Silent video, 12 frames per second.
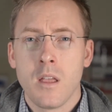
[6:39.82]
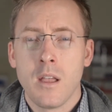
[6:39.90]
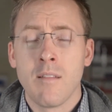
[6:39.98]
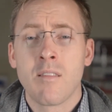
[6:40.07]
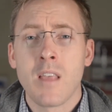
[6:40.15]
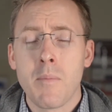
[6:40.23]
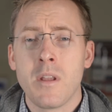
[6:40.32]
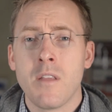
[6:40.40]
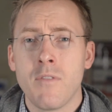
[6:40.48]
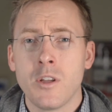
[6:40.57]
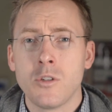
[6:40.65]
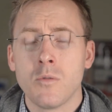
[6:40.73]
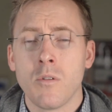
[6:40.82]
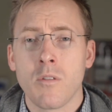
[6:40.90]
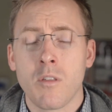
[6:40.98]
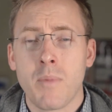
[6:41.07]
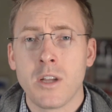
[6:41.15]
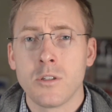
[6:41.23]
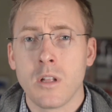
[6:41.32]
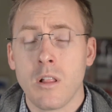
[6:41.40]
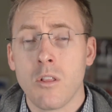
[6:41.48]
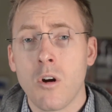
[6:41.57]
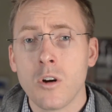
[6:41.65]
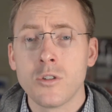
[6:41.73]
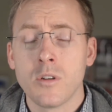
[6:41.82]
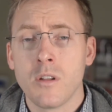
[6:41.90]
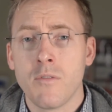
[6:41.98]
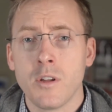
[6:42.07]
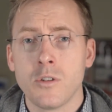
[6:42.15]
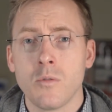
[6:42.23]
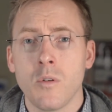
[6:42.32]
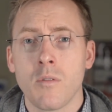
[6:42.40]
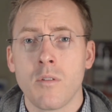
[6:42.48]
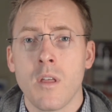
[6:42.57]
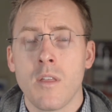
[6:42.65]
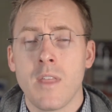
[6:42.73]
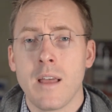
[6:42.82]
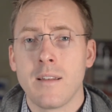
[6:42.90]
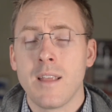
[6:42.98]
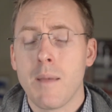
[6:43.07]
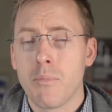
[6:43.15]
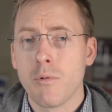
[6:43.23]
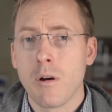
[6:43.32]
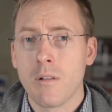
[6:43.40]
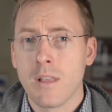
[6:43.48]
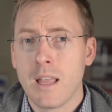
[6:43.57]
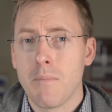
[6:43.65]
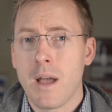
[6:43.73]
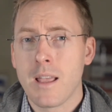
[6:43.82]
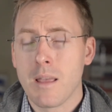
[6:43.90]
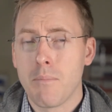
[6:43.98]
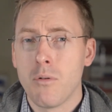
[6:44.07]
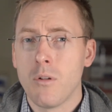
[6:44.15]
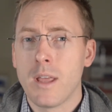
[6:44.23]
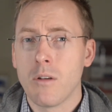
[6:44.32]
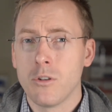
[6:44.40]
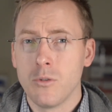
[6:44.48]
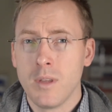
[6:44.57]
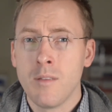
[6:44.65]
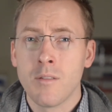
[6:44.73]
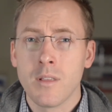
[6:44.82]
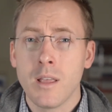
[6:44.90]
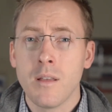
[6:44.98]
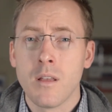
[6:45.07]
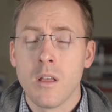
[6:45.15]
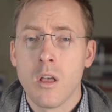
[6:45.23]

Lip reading: In some individuals, especially larger individuals, that temporary lead might get pulled out too easily,